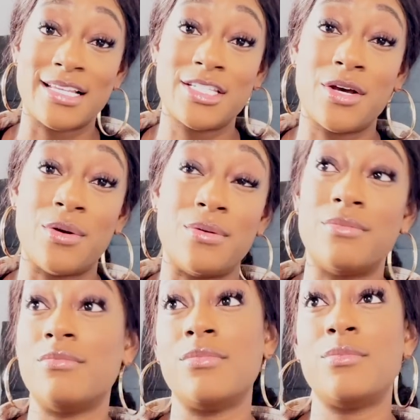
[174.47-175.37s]
so
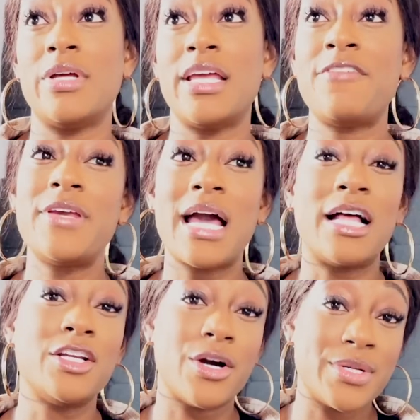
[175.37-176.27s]
if you
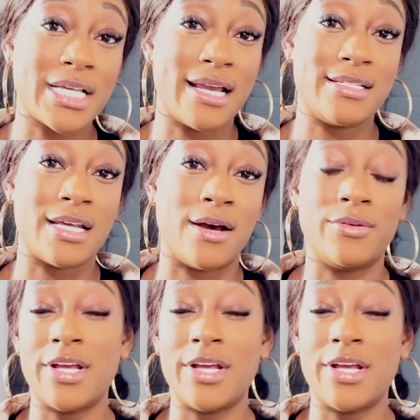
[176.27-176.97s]
can, go size down.